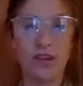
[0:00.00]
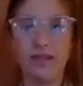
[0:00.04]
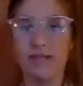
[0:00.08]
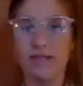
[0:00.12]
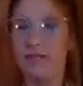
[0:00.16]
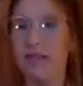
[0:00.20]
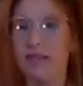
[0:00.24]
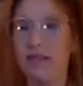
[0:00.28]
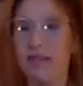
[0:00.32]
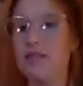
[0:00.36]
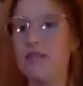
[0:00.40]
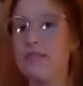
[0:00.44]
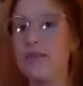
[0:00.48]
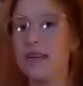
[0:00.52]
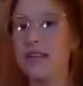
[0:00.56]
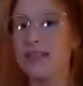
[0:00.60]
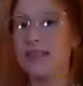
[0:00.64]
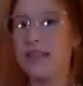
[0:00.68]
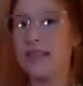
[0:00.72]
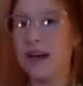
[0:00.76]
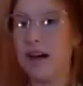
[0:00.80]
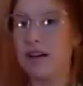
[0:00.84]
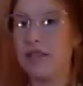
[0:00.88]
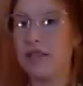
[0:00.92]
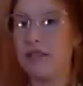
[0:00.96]
Even
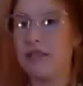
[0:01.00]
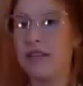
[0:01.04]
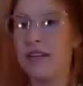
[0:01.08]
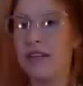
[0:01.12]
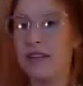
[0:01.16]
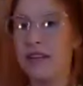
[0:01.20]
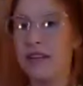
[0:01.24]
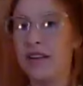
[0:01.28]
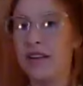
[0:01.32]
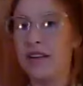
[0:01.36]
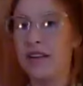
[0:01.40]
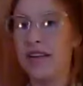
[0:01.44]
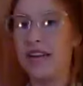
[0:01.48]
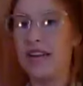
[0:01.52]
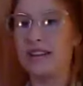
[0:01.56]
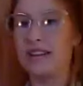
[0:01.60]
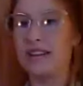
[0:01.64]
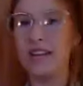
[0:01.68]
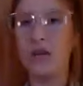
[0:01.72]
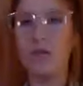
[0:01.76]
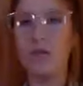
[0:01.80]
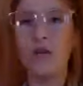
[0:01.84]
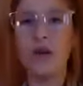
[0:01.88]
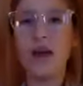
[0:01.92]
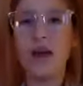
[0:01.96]
myself, it's
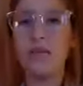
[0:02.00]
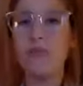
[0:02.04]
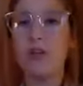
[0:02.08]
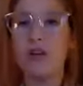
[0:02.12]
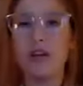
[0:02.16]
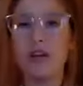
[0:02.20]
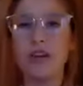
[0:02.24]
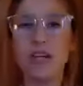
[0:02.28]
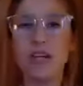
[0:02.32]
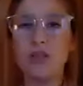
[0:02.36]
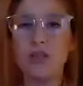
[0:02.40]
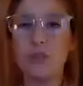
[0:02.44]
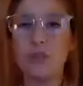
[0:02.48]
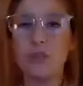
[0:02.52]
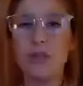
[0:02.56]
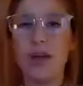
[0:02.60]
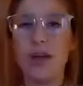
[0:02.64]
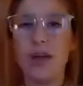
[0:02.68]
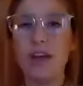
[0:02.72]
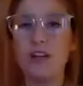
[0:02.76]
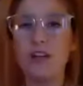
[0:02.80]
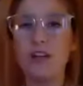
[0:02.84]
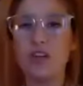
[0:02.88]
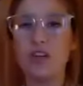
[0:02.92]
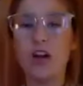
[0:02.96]
like when I'm looking to
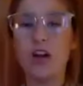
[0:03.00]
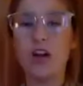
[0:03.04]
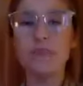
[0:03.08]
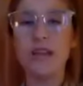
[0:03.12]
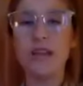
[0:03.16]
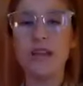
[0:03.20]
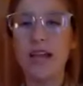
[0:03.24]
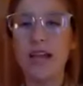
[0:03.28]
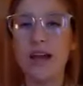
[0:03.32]
apply to jobs,